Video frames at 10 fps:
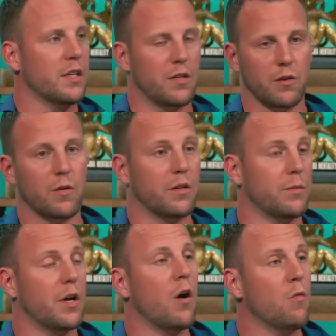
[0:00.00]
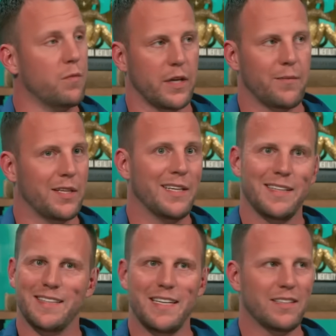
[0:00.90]
They're going to be, hopefully, I mean,
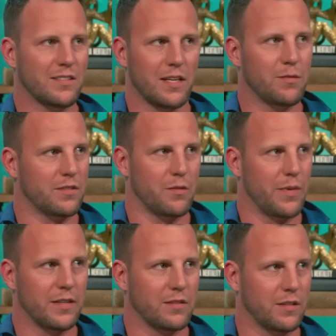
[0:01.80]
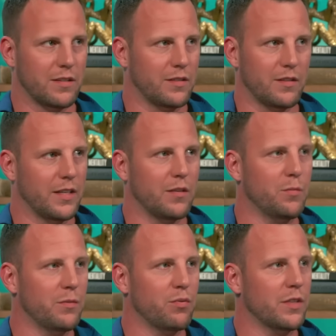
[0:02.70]
Nick Saban's the best at this. He'll
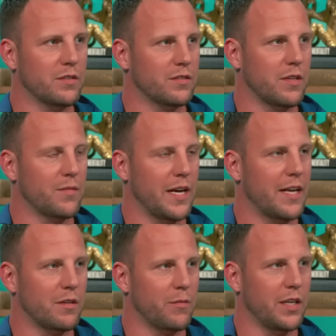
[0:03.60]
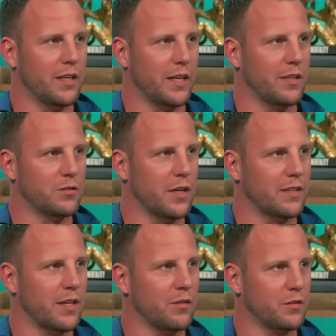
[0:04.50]
be preaching something at the media that he's trying
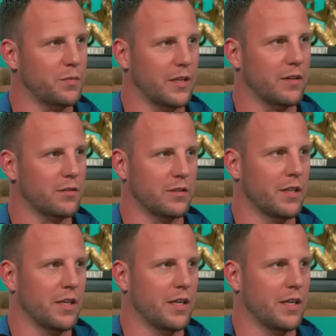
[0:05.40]
to tell his players.